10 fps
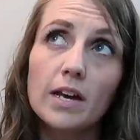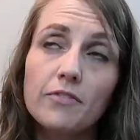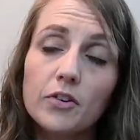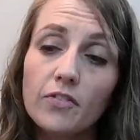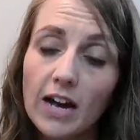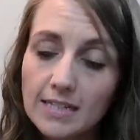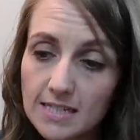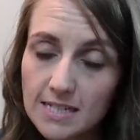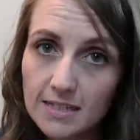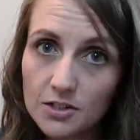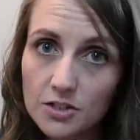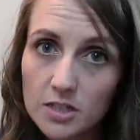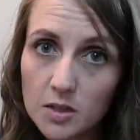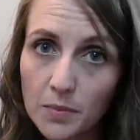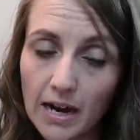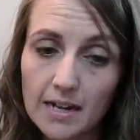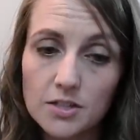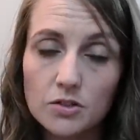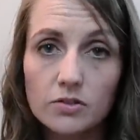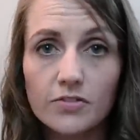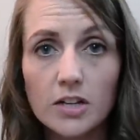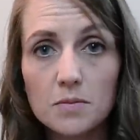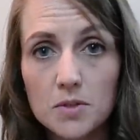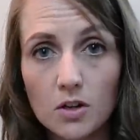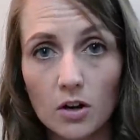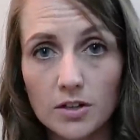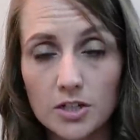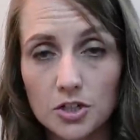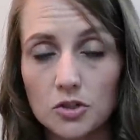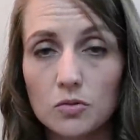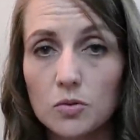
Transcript: If you've had C-sections in the past, you develop scar tissue.